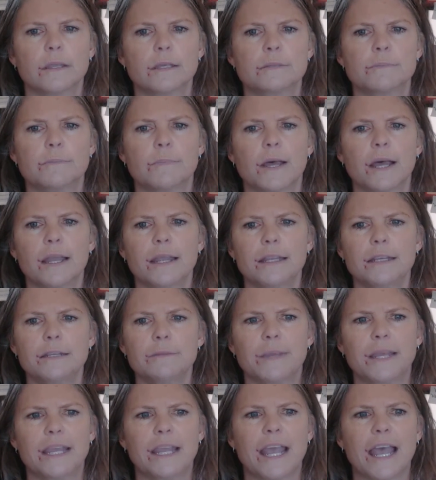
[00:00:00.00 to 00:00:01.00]
His
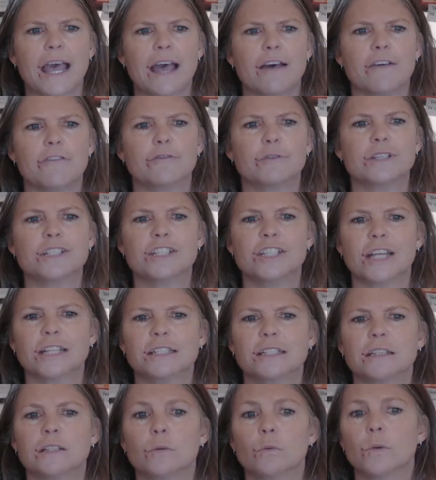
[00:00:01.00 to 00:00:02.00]
mind may have
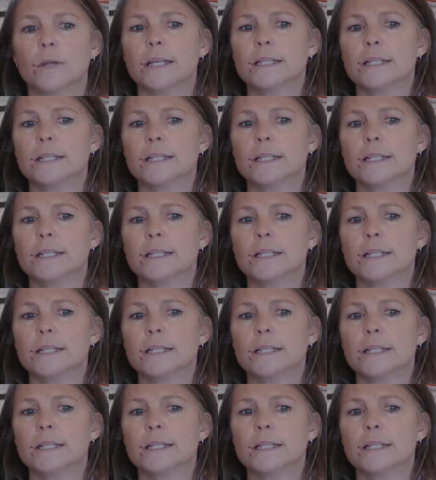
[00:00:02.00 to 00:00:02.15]
rejected the